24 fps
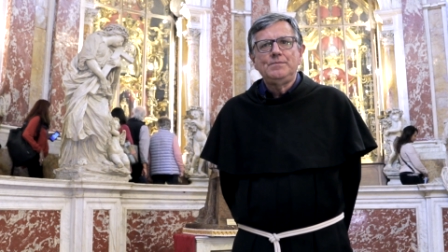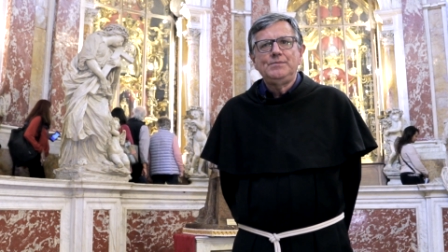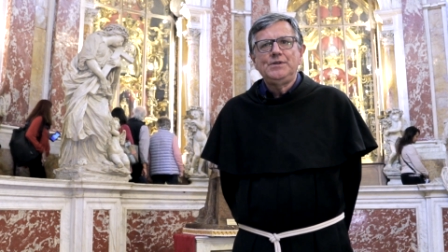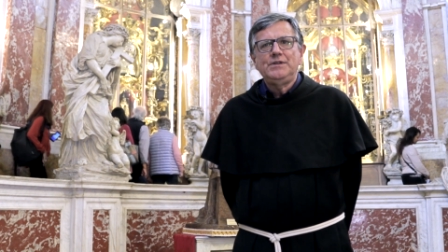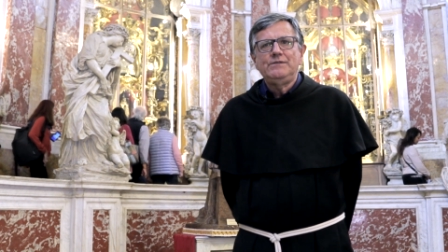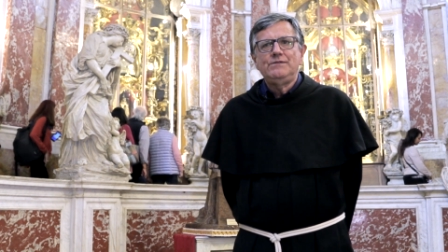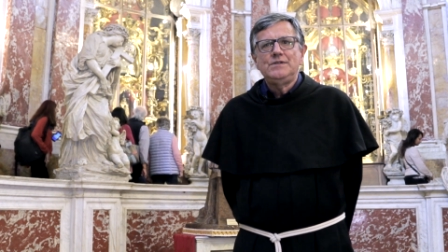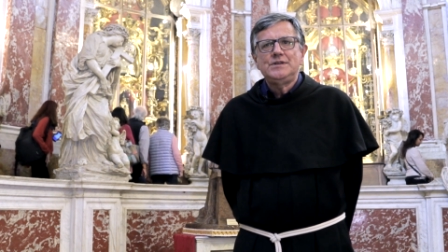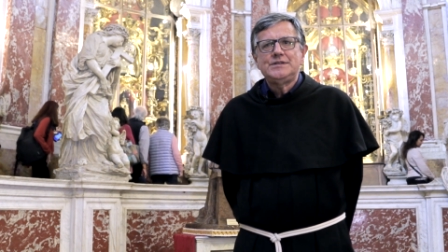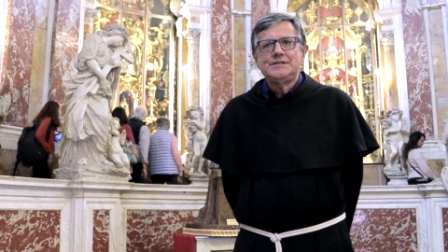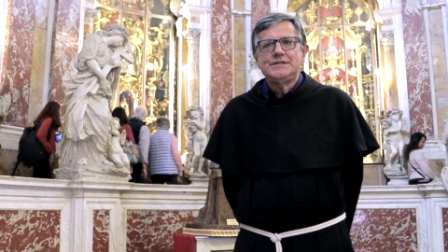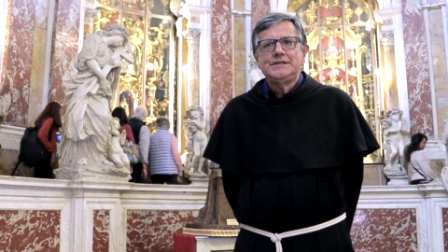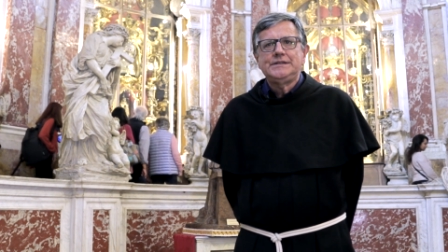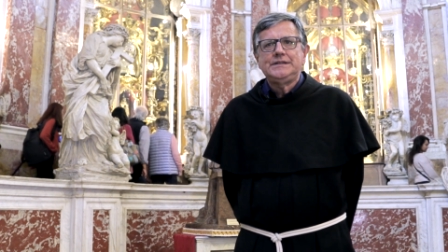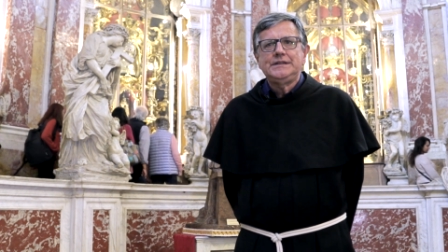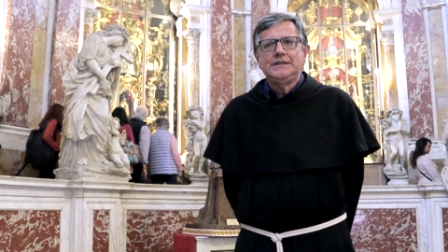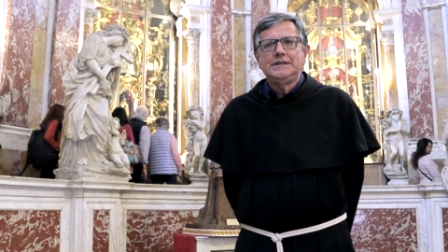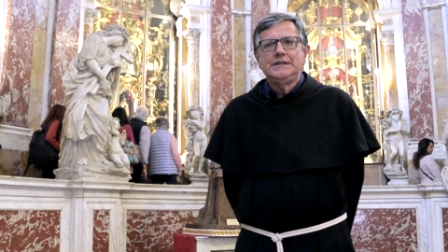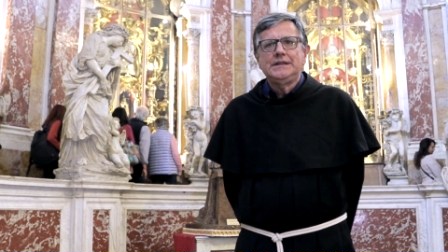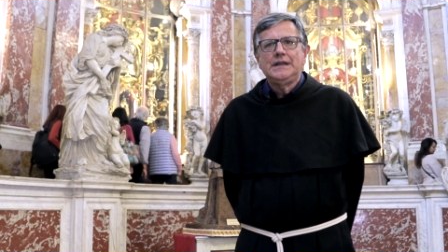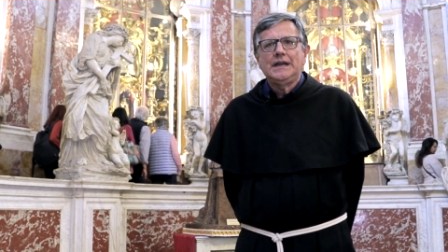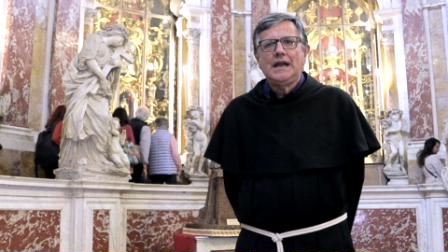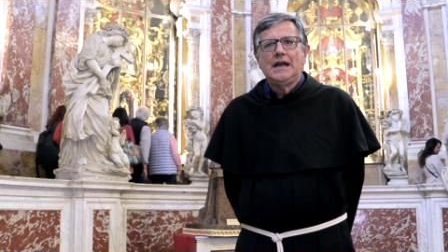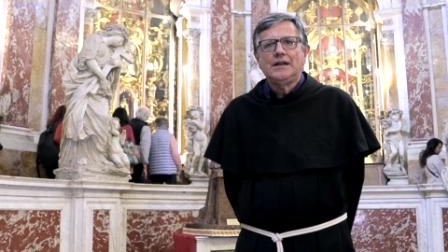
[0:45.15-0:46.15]
be
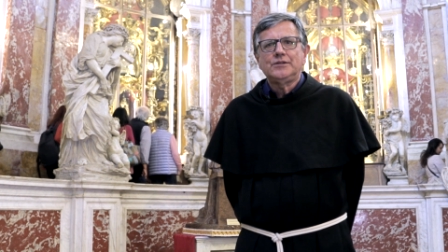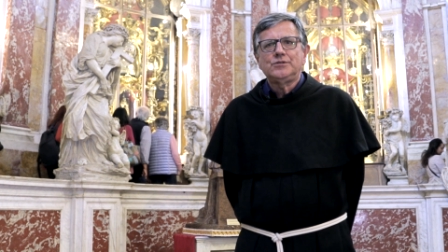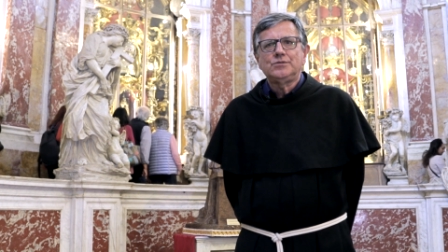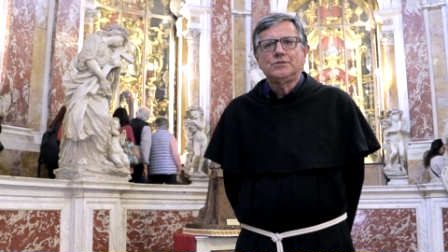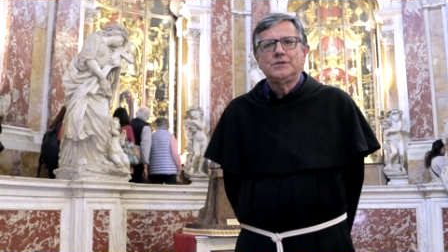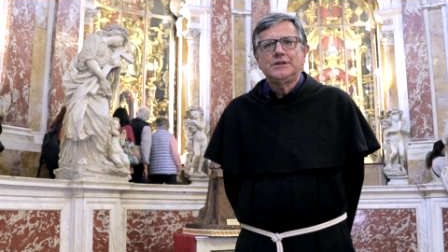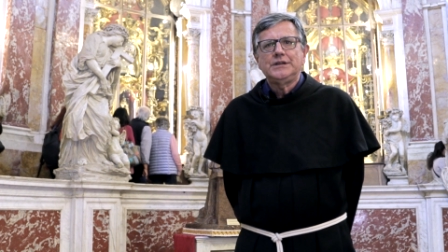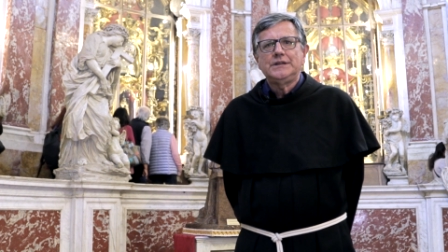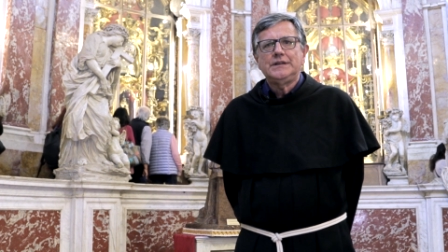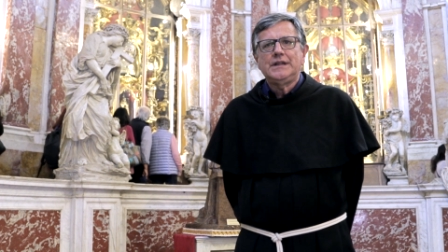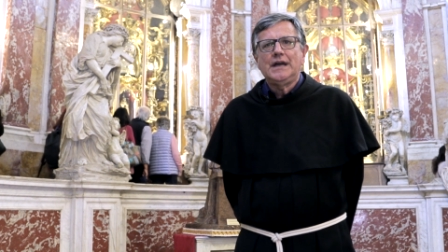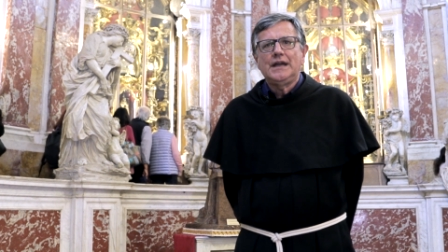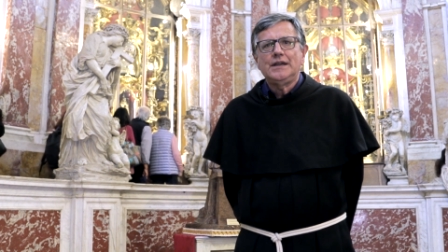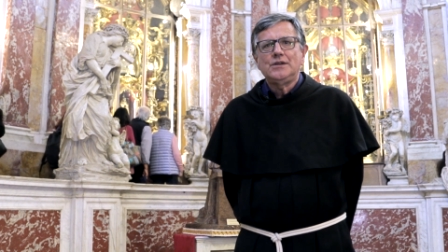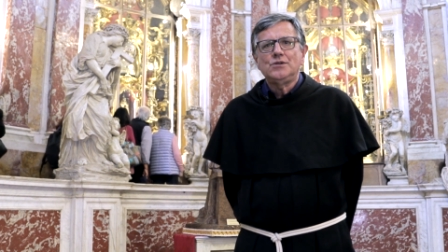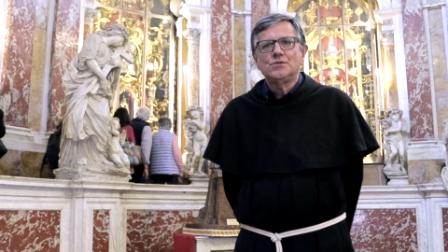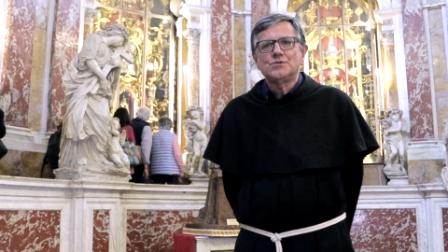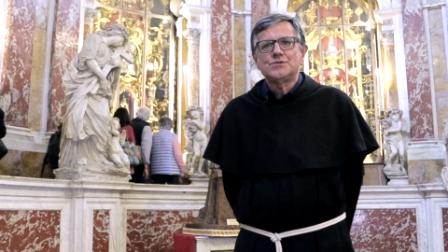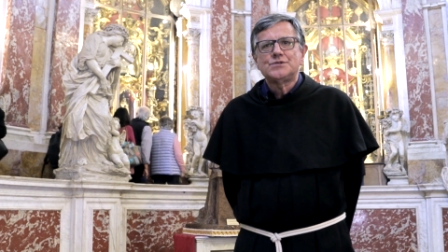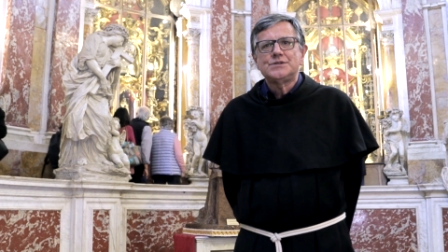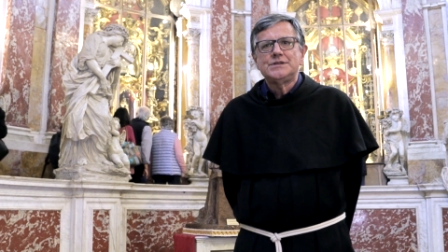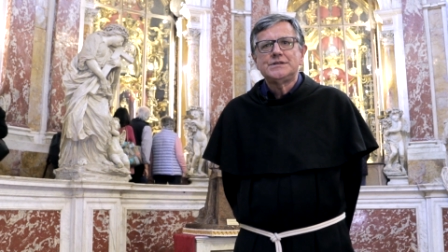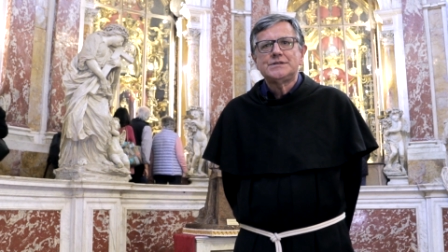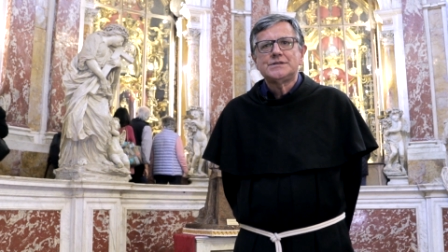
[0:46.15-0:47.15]
visiting the Catholic
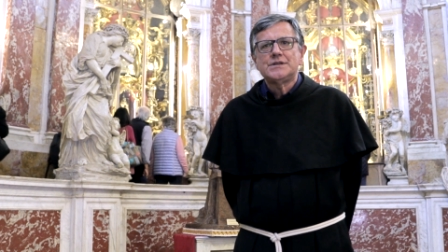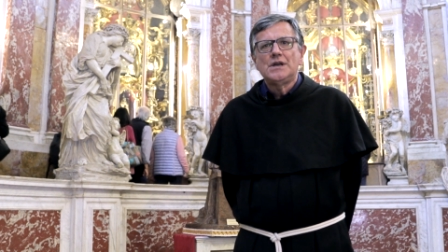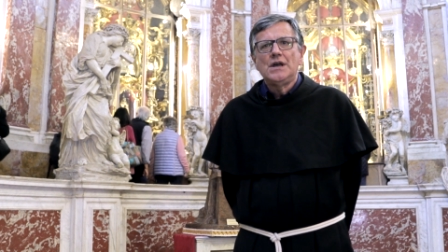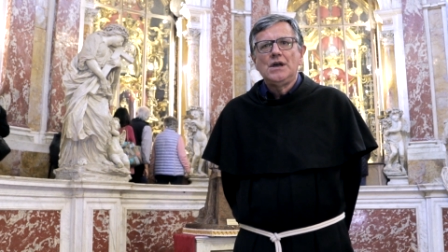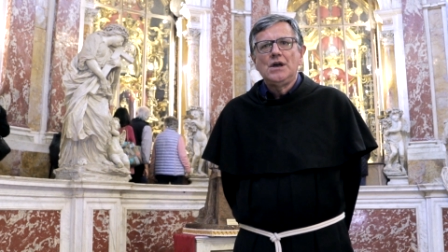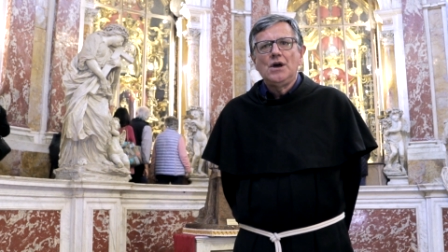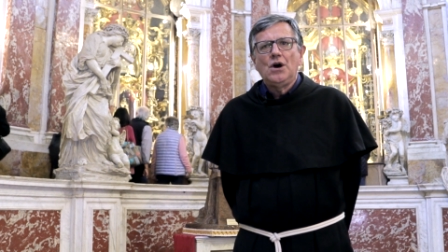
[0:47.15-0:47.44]
Diocese